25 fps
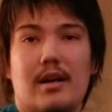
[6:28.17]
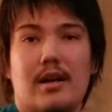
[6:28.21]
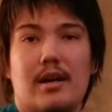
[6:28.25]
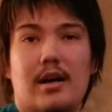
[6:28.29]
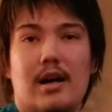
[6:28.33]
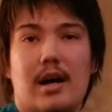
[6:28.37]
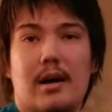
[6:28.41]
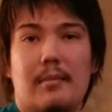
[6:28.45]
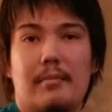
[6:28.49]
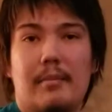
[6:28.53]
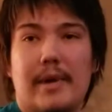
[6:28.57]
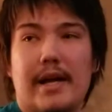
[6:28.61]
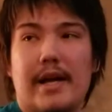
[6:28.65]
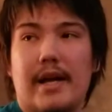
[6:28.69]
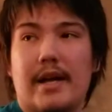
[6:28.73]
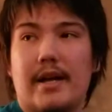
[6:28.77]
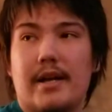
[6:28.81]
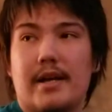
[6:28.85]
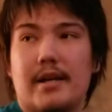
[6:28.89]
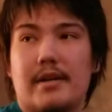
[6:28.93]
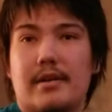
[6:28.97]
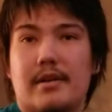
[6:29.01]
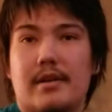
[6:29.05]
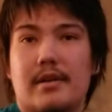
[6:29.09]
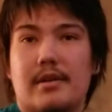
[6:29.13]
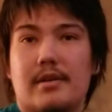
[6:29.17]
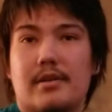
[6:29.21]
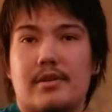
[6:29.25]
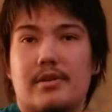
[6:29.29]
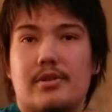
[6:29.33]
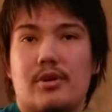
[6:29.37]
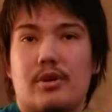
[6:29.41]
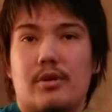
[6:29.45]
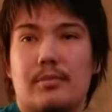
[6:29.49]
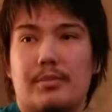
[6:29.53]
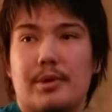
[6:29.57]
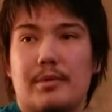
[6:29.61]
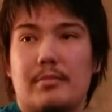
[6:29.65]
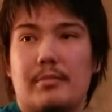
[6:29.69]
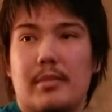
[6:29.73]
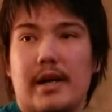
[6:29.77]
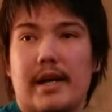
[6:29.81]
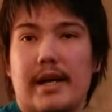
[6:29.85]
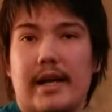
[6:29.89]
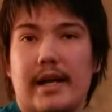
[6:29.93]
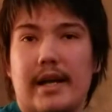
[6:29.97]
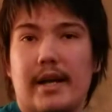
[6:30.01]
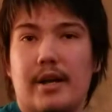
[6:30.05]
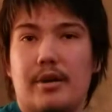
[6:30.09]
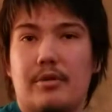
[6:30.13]
A man told me my
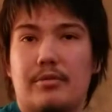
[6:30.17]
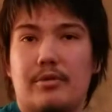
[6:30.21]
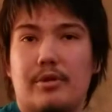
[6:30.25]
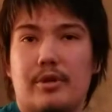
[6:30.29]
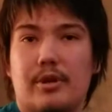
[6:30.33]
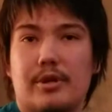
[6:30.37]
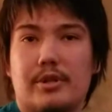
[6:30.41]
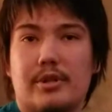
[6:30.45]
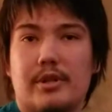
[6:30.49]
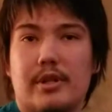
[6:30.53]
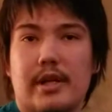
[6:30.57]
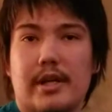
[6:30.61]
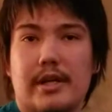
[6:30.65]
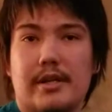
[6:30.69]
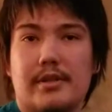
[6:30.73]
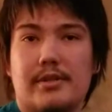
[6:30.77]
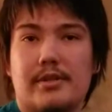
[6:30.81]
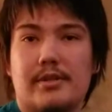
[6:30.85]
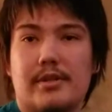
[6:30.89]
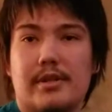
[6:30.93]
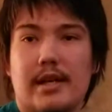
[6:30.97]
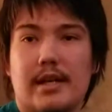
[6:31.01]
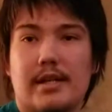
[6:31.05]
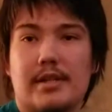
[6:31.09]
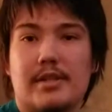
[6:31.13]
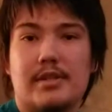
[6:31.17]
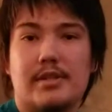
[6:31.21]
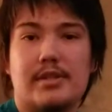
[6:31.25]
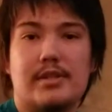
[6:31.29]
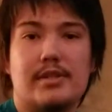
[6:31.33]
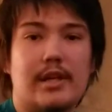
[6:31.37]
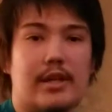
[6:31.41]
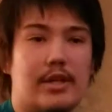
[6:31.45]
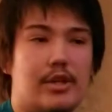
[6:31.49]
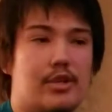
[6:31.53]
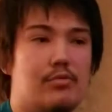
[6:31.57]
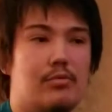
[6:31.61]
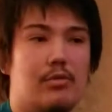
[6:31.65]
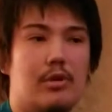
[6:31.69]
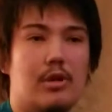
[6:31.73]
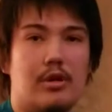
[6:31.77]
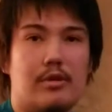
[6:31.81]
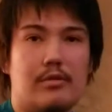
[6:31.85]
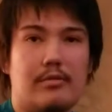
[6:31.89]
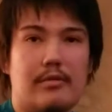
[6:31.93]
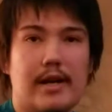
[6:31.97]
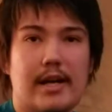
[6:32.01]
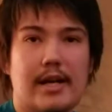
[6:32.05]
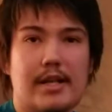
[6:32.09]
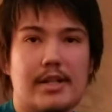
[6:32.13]
hair would look nice. That's sexual
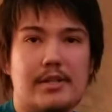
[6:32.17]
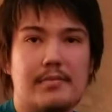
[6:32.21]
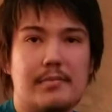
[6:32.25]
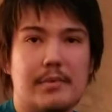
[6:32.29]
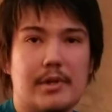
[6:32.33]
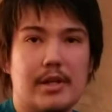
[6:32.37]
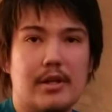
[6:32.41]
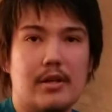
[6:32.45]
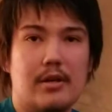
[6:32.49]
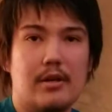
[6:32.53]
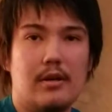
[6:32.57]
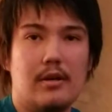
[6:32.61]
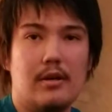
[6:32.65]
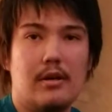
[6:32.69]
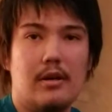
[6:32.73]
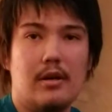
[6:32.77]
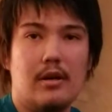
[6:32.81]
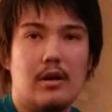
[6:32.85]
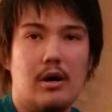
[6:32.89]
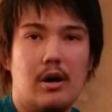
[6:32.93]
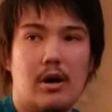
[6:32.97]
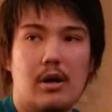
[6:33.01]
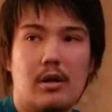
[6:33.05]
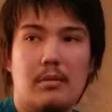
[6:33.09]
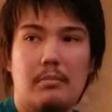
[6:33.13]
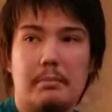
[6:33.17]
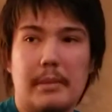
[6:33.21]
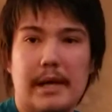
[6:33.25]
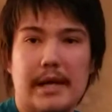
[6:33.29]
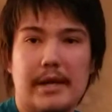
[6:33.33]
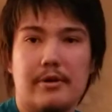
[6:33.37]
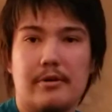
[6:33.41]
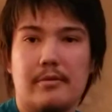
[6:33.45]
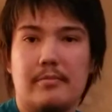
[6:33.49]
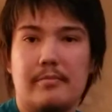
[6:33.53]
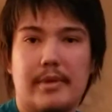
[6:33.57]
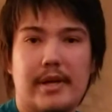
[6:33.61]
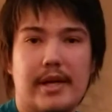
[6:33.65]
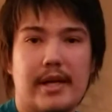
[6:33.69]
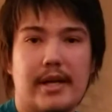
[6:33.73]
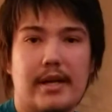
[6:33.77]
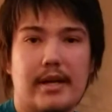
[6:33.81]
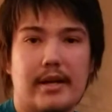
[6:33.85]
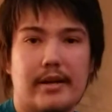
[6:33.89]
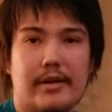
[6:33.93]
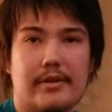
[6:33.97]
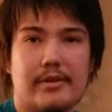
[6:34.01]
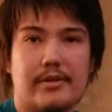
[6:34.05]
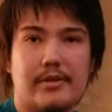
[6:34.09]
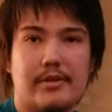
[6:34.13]
harassment. All men are
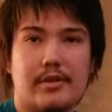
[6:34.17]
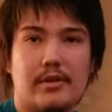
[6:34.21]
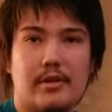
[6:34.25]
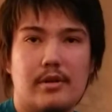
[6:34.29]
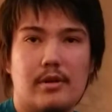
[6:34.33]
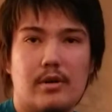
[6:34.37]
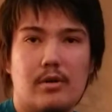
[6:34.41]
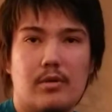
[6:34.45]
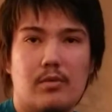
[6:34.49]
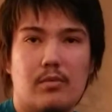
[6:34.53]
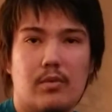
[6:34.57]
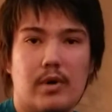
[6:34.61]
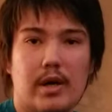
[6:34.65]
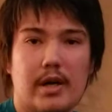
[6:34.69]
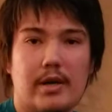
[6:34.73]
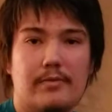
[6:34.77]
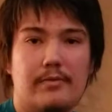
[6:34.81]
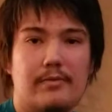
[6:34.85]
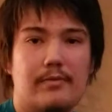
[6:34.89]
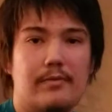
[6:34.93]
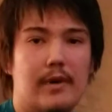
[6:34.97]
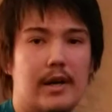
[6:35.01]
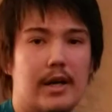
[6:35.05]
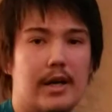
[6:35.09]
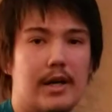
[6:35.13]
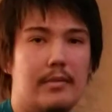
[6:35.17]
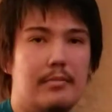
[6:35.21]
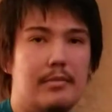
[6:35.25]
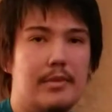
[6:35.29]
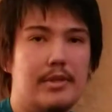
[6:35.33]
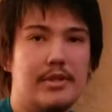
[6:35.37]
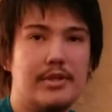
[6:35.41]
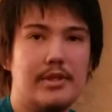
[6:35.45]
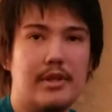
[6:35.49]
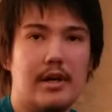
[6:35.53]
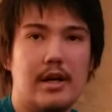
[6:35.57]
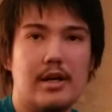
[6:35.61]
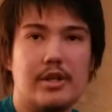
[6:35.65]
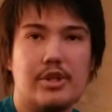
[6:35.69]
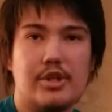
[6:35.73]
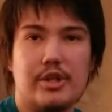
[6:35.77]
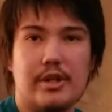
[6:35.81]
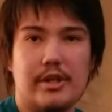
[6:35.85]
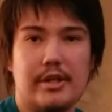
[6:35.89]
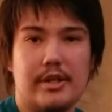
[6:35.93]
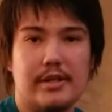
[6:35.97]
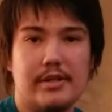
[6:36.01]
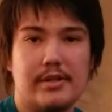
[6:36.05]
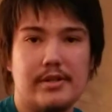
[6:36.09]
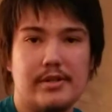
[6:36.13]
pigs. What a fucking
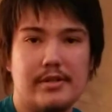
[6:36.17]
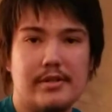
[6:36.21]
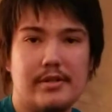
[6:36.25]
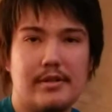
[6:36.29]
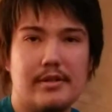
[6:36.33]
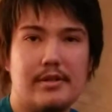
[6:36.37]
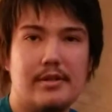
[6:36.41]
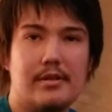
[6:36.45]
misogynist.